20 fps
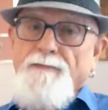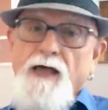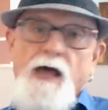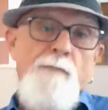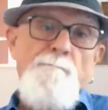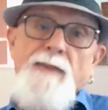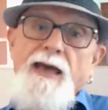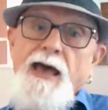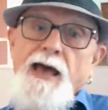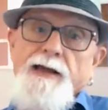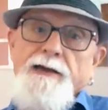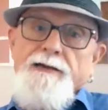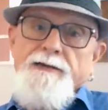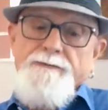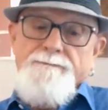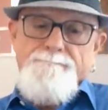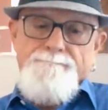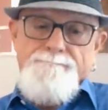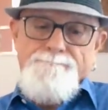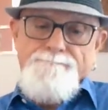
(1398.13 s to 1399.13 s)
I'm back.
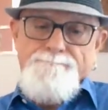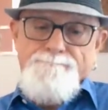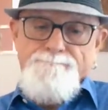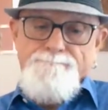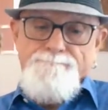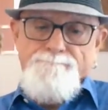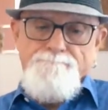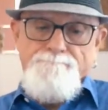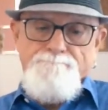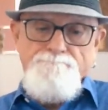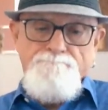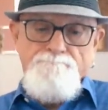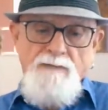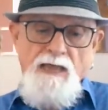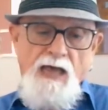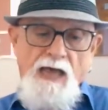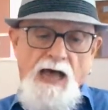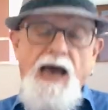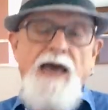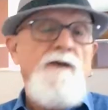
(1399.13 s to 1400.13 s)

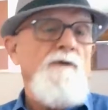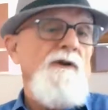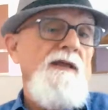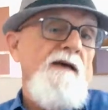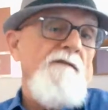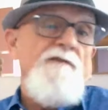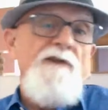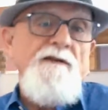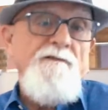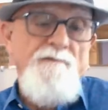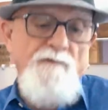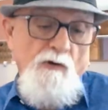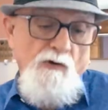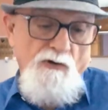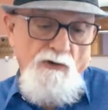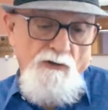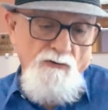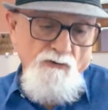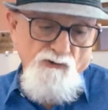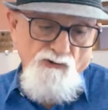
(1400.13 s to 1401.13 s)
I don't have any
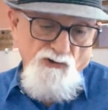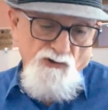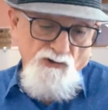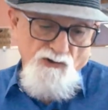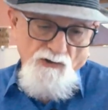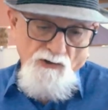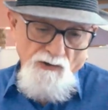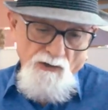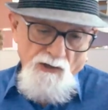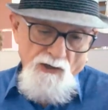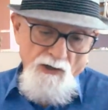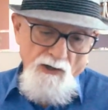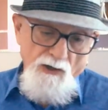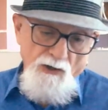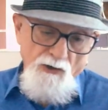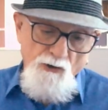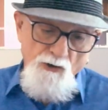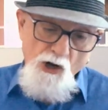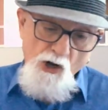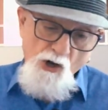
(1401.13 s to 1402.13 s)
photos,
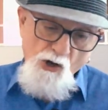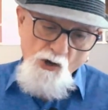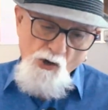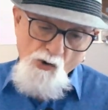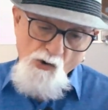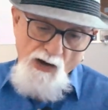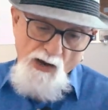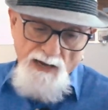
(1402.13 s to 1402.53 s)
no